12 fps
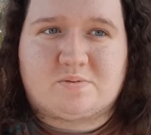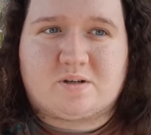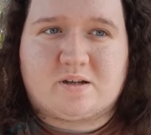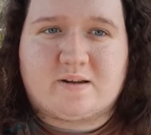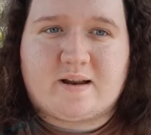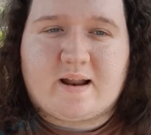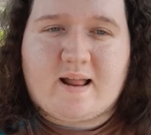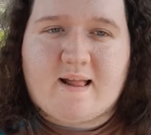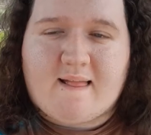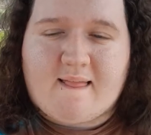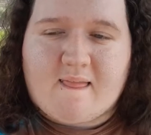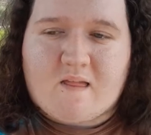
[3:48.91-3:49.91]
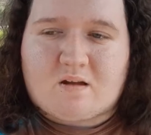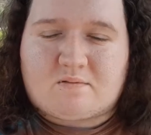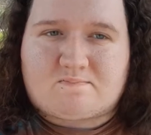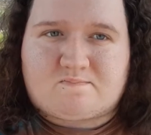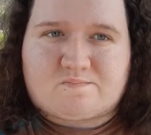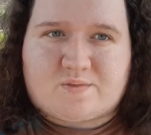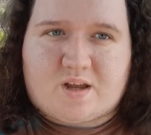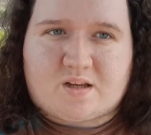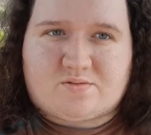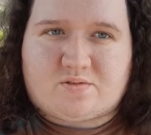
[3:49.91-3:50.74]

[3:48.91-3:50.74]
But as